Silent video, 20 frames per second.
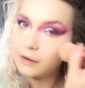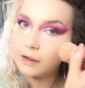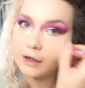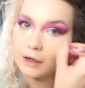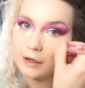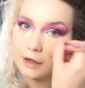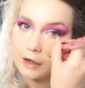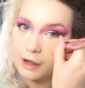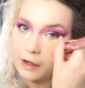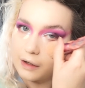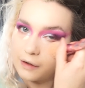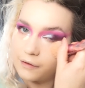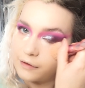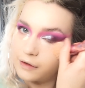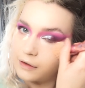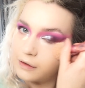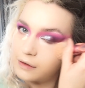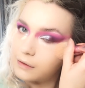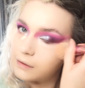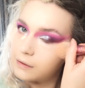and
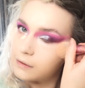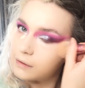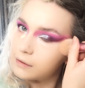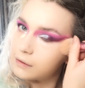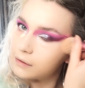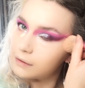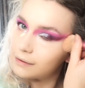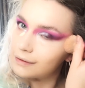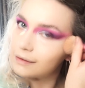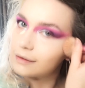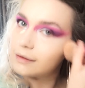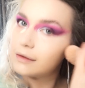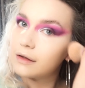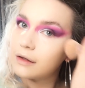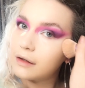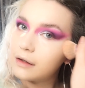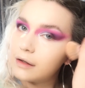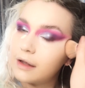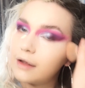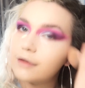having
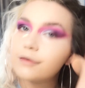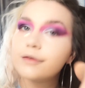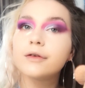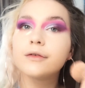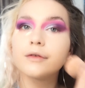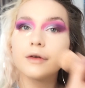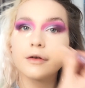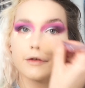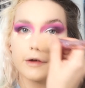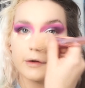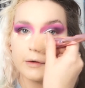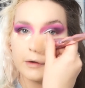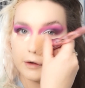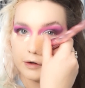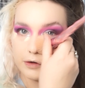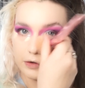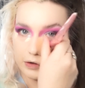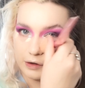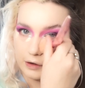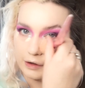the leftover
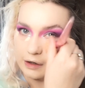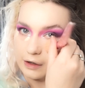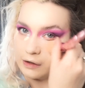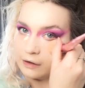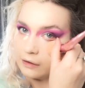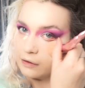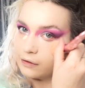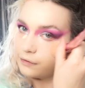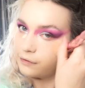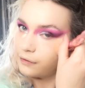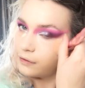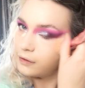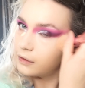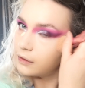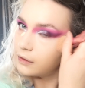foundation kind of